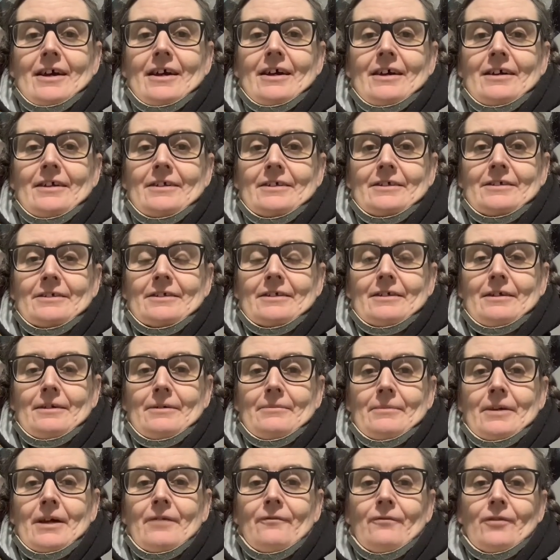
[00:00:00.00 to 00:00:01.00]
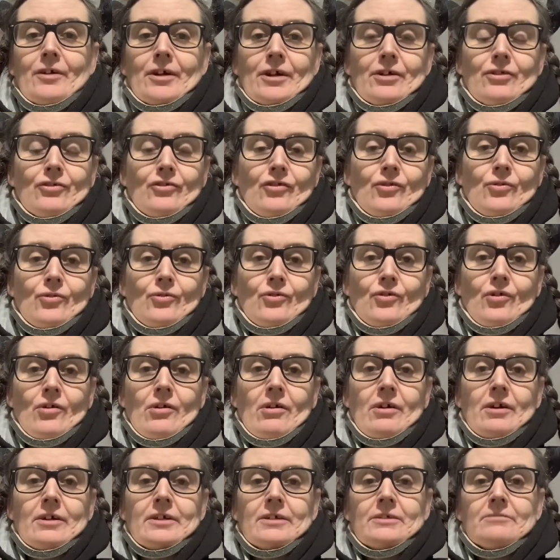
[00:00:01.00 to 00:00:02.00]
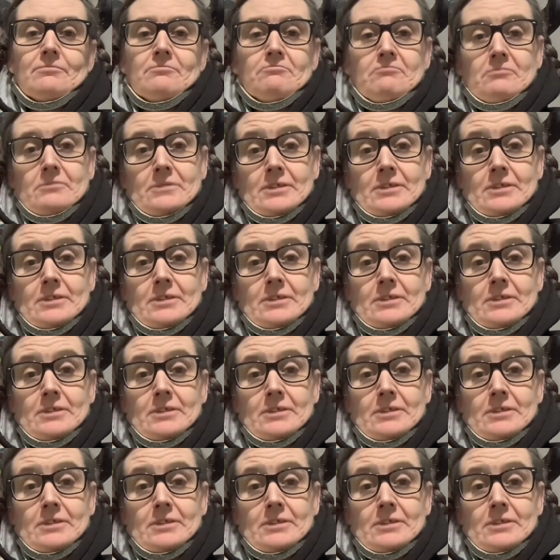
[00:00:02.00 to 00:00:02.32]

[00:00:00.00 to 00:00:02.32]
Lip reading: And if I get too tired,